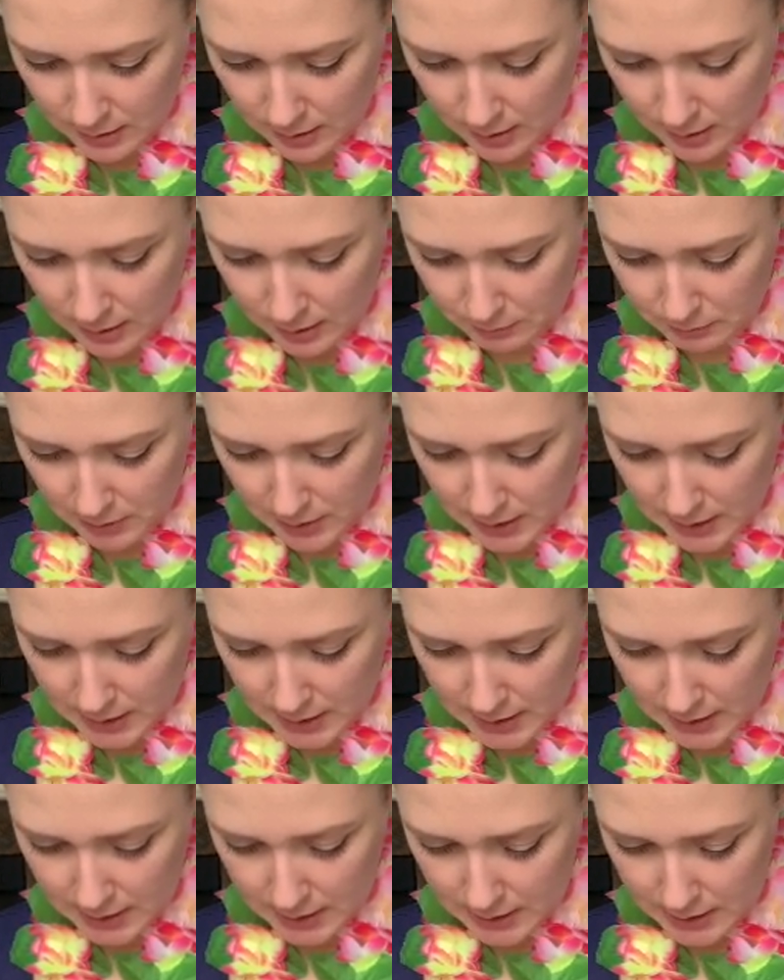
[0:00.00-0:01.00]
up
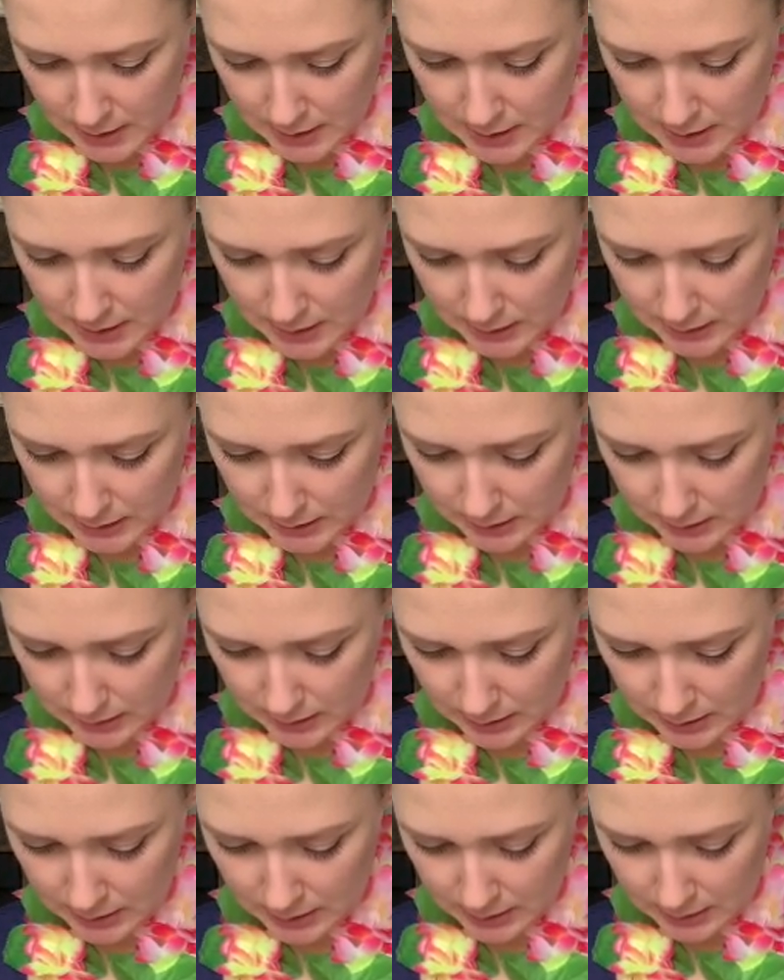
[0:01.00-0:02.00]
like an S,
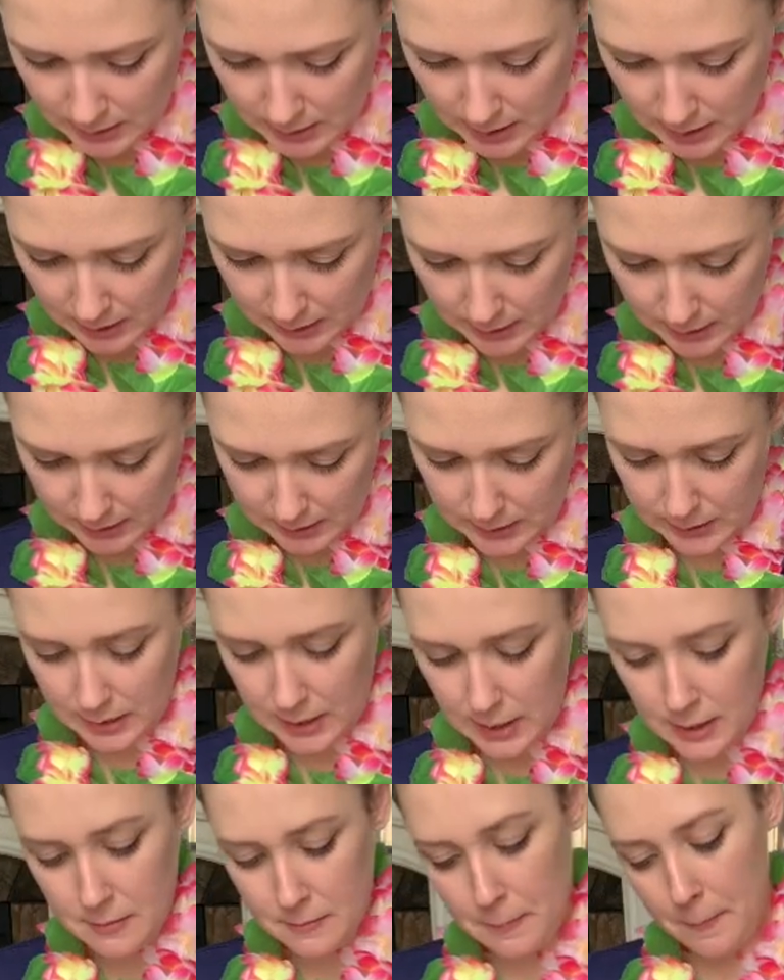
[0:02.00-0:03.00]
and then down like a
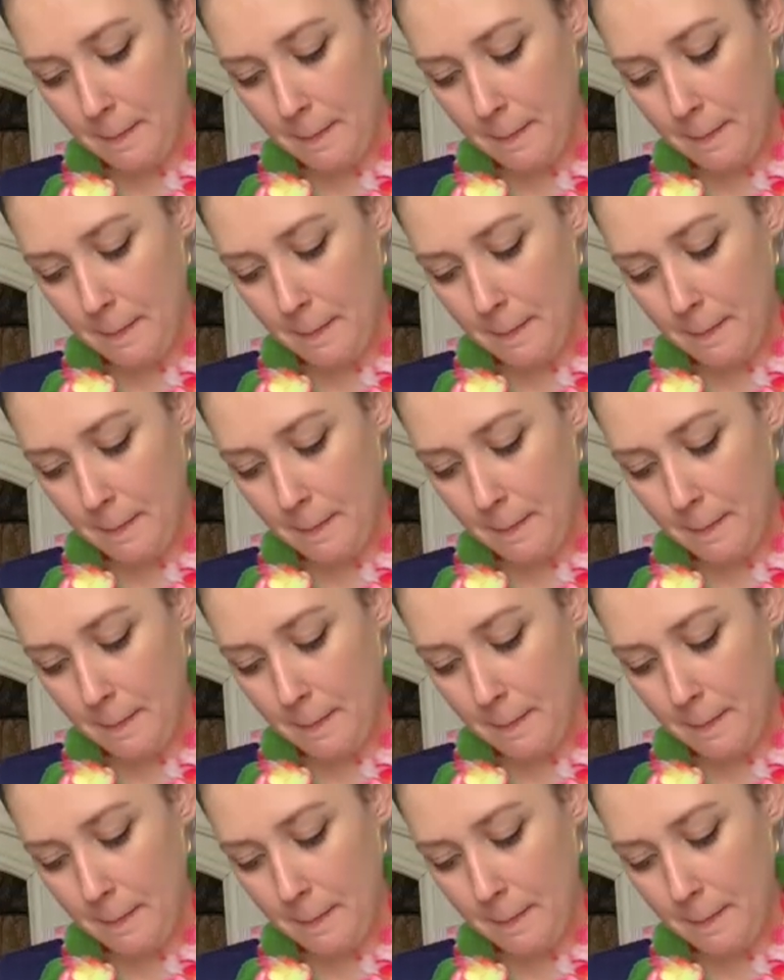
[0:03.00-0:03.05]
C.